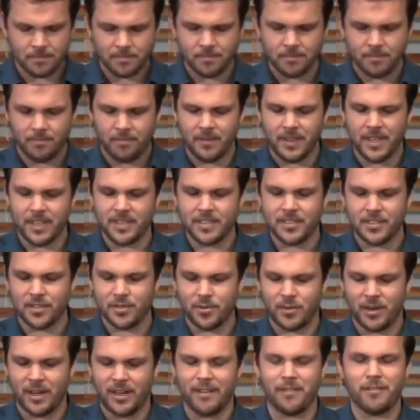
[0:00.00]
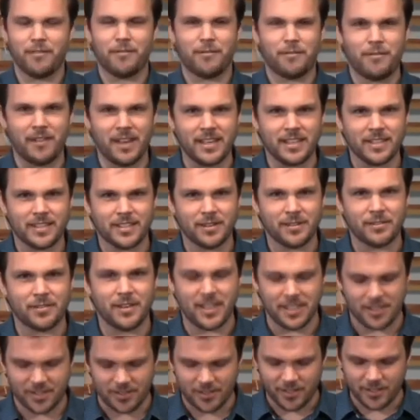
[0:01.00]
This is what face to
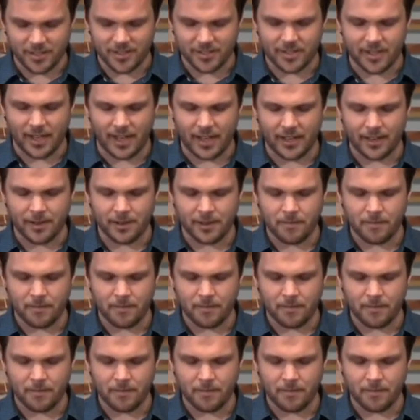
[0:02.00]
face looks like.